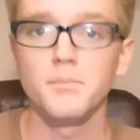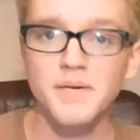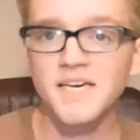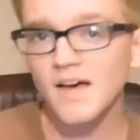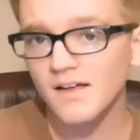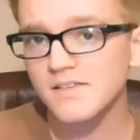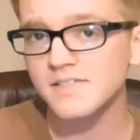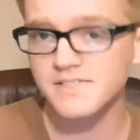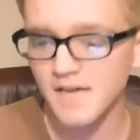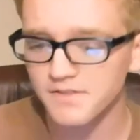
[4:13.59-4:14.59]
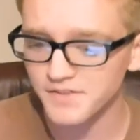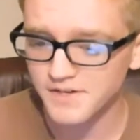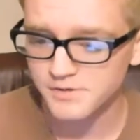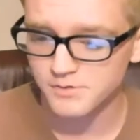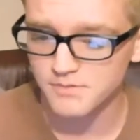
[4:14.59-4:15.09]
Because death
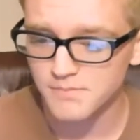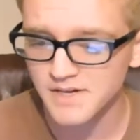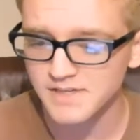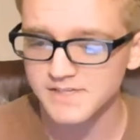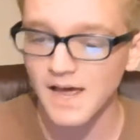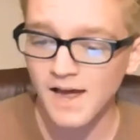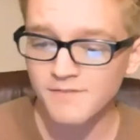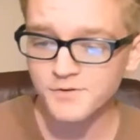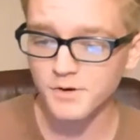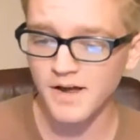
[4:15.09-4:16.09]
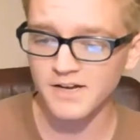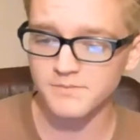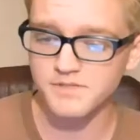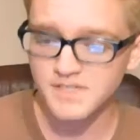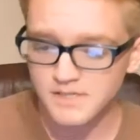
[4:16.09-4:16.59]
entered the mix after
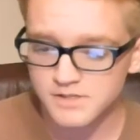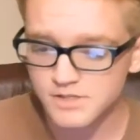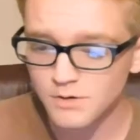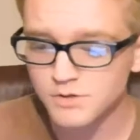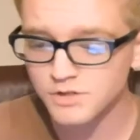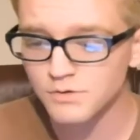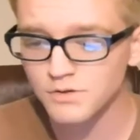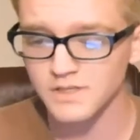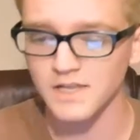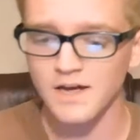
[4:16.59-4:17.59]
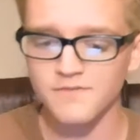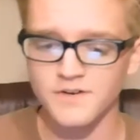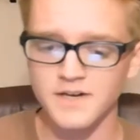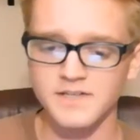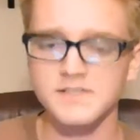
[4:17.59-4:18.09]
Adam sinned, so too could life
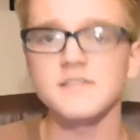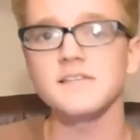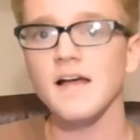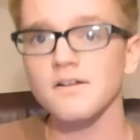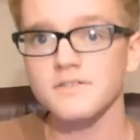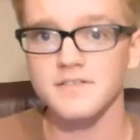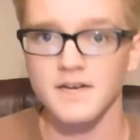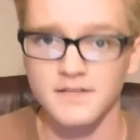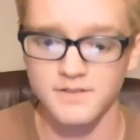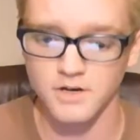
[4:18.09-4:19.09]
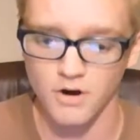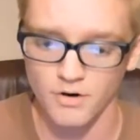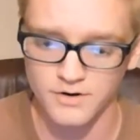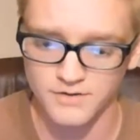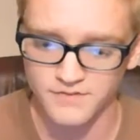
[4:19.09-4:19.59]
not exist outside the
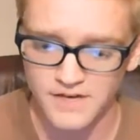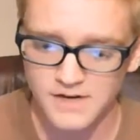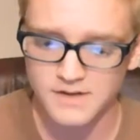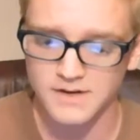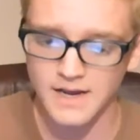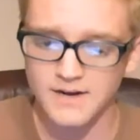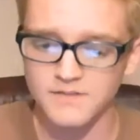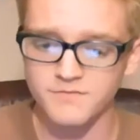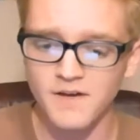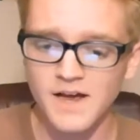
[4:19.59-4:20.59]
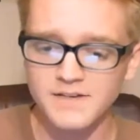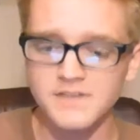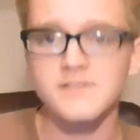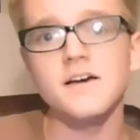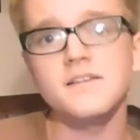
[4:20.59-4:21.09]
Garden of Eden. And in fact,
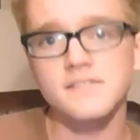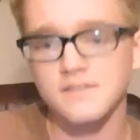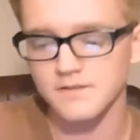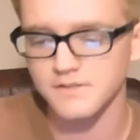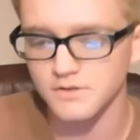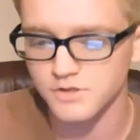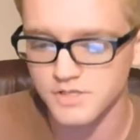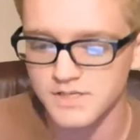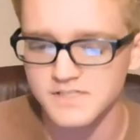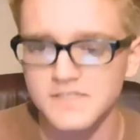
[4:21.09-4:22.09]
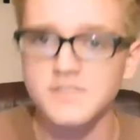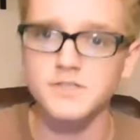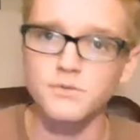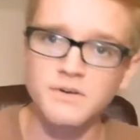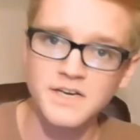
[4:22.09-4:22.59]
it doesn't until Genesis
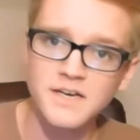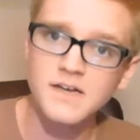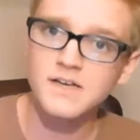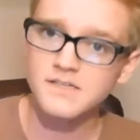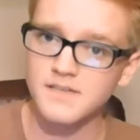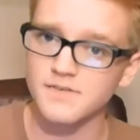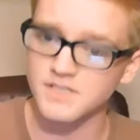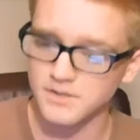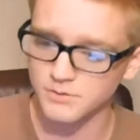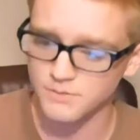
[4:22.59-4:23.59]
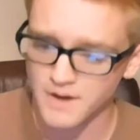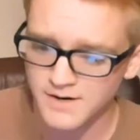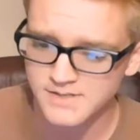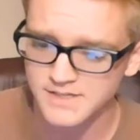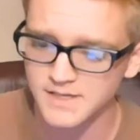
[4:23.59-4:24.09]
3:17 through
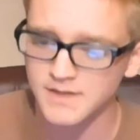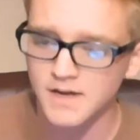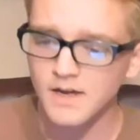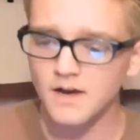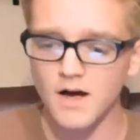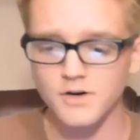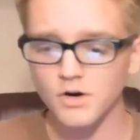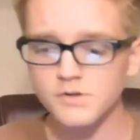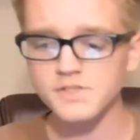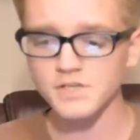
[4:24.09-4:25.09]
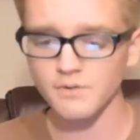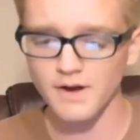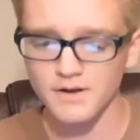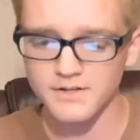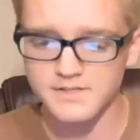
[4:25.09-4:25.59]
19. God curses the
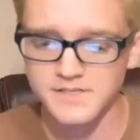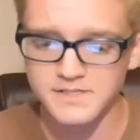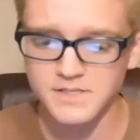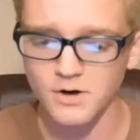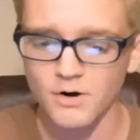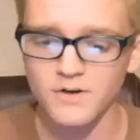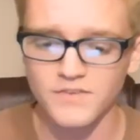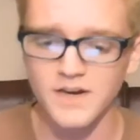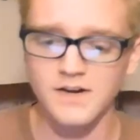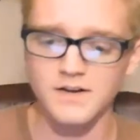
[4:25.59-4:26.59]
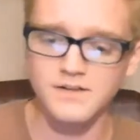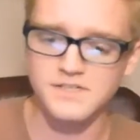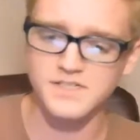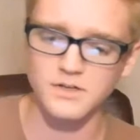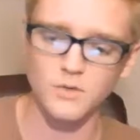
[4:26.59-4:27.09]
ground, and since the Garden of Eden is
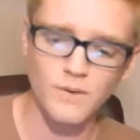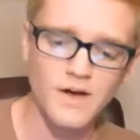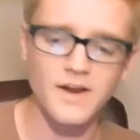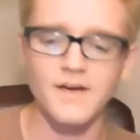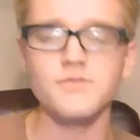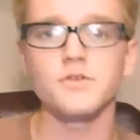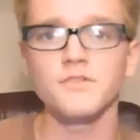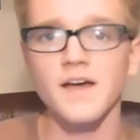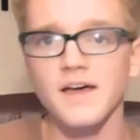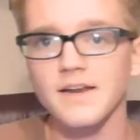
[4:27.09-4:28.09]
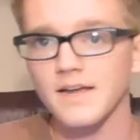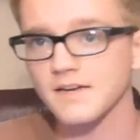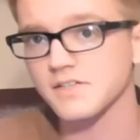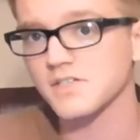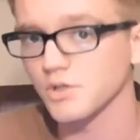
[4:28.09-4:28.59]
still around after that
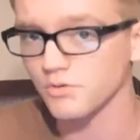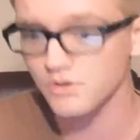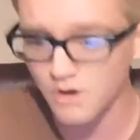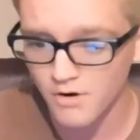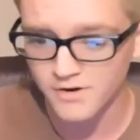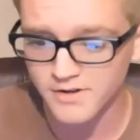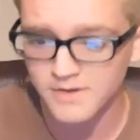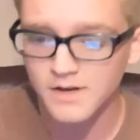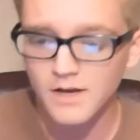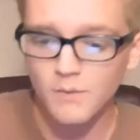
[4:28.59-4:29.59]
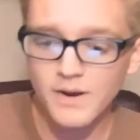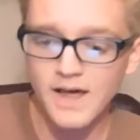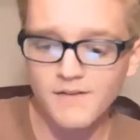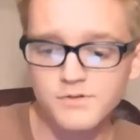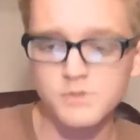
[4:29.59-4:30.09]
and is still guarded, we
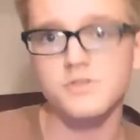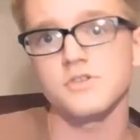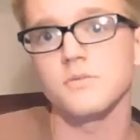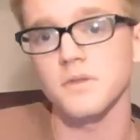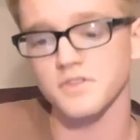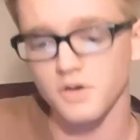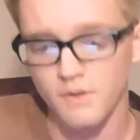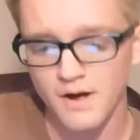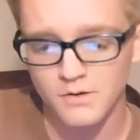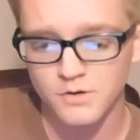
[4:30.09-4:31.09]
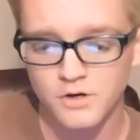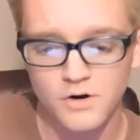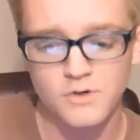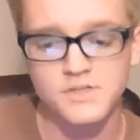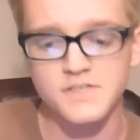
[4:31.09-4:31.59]
have to assume that the ground
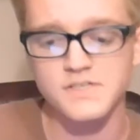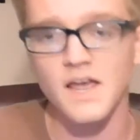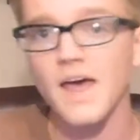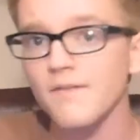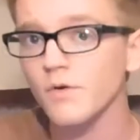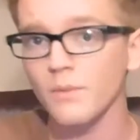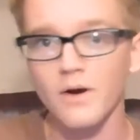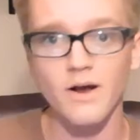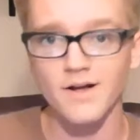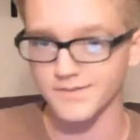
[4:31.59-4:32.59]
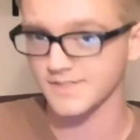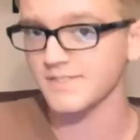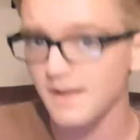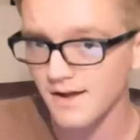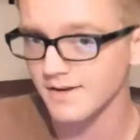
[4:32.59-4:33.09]
cursed is everywhere
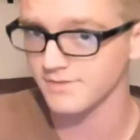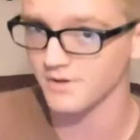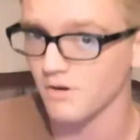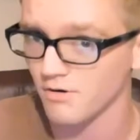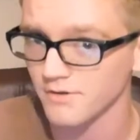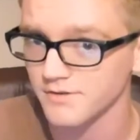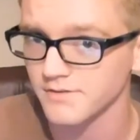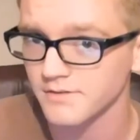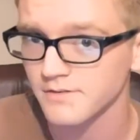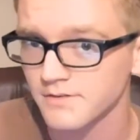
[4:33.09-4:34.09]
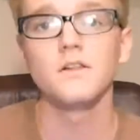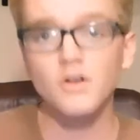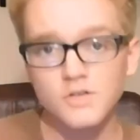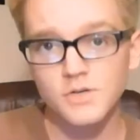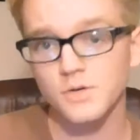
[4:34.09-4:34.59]
outside the garden.
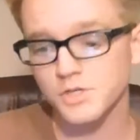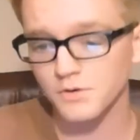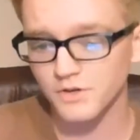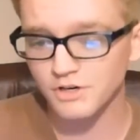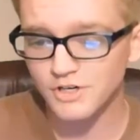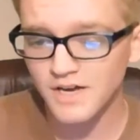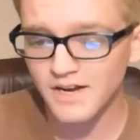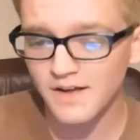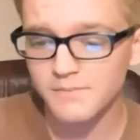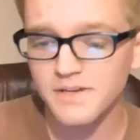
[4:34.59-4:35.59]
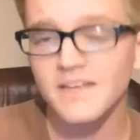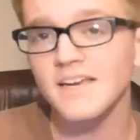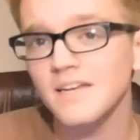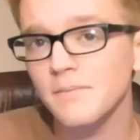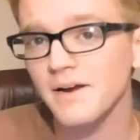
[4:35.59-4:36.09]
Long story short, there could not have been
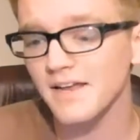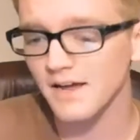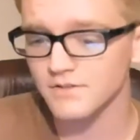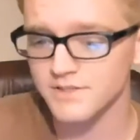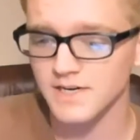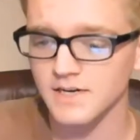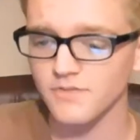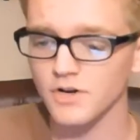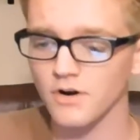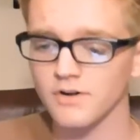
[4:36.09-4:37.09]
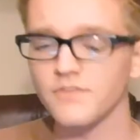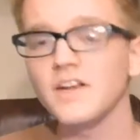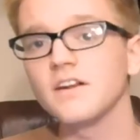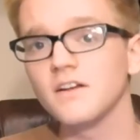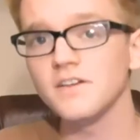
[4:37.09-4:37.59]
anybody outside of the Garden of
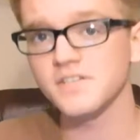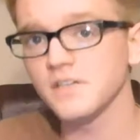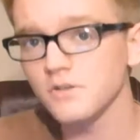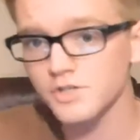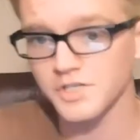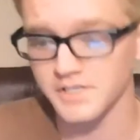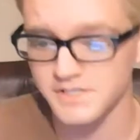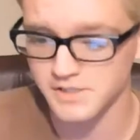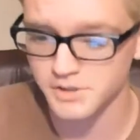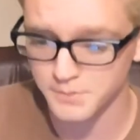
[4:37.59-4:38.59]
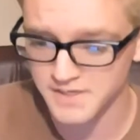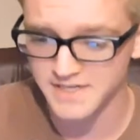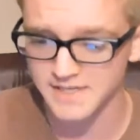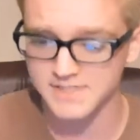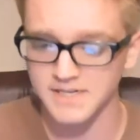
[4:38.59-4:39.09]
Eden until Genesis 3
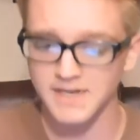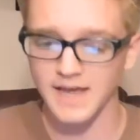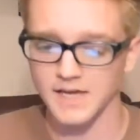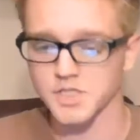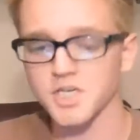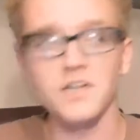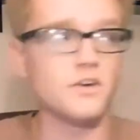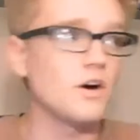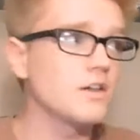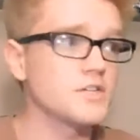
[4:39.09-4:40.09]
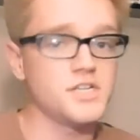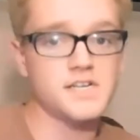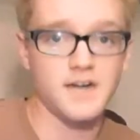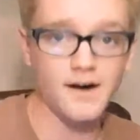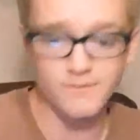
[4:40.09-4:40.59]
kicks in, and
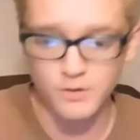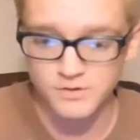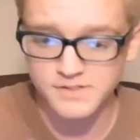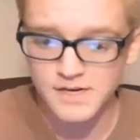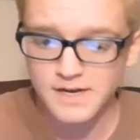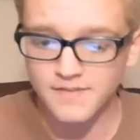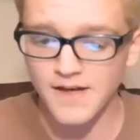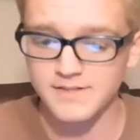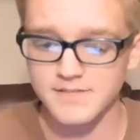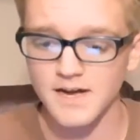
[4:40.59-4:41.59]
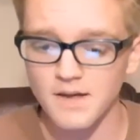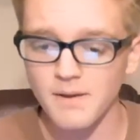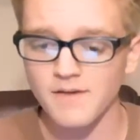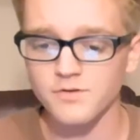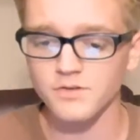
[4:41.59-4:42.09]
genealogy covers that time
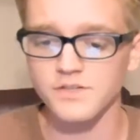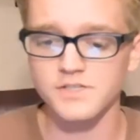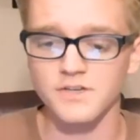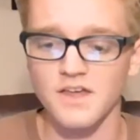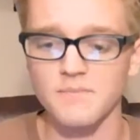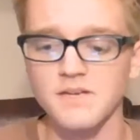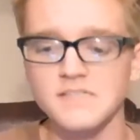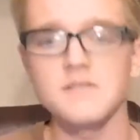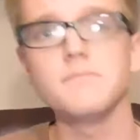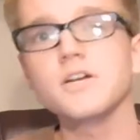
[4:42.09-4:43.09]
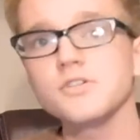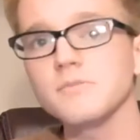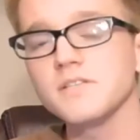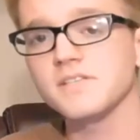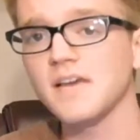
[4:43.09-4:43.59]
after this, so that means the
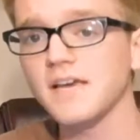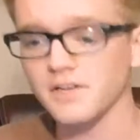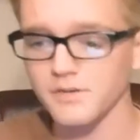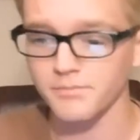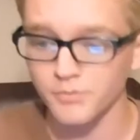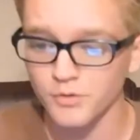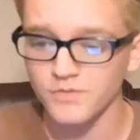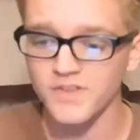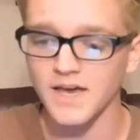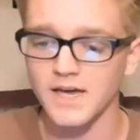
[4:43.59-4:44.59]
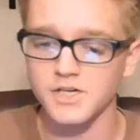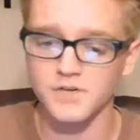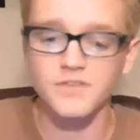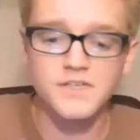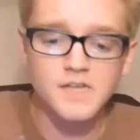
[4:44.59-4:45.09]
measurements taken to prove the age
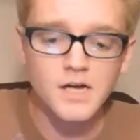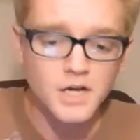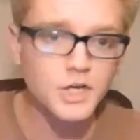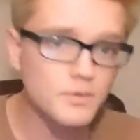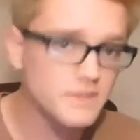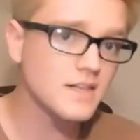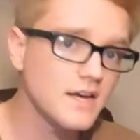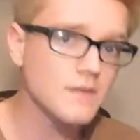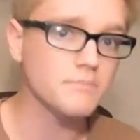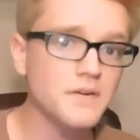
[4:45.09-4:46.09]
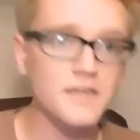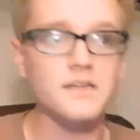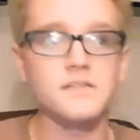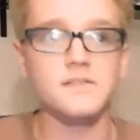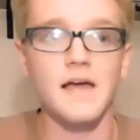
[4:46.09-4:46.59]
of these human-like
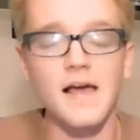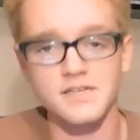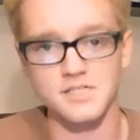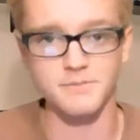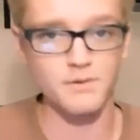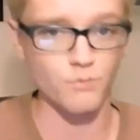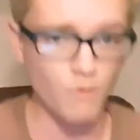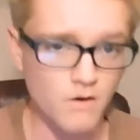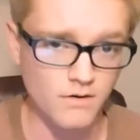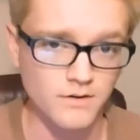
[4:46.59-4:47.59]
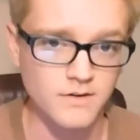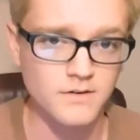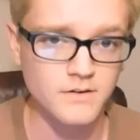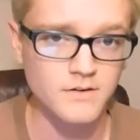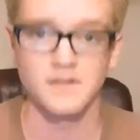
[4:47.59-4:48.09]
beings has to be wrong.
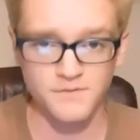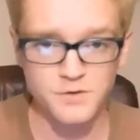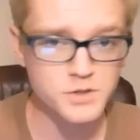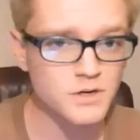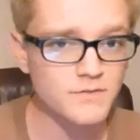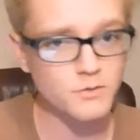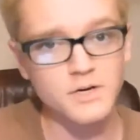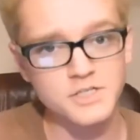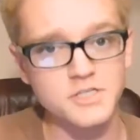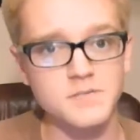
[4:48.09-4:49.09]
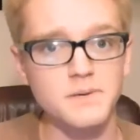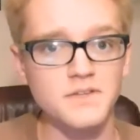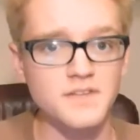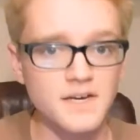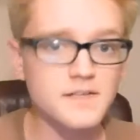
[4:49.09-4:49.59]
If you still have questions
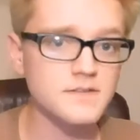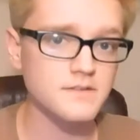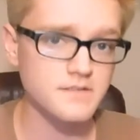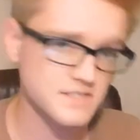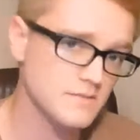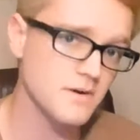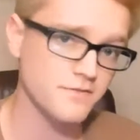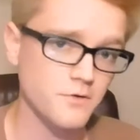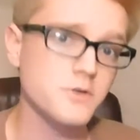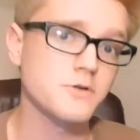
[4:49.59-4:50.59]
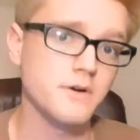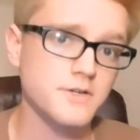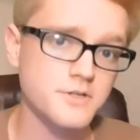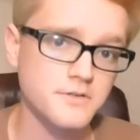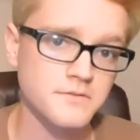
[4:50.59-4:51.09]
about that, see my first
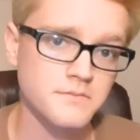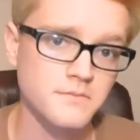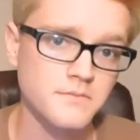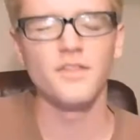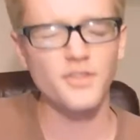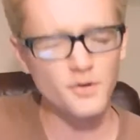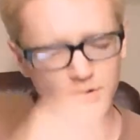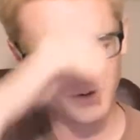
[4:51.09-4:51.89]
question. Third